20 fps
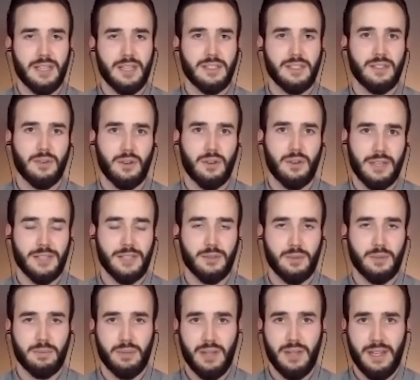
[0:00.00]
Because they're all
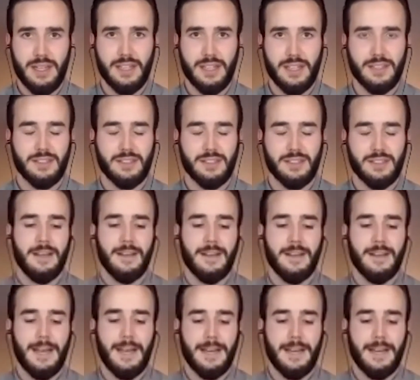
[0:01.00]
natural plants,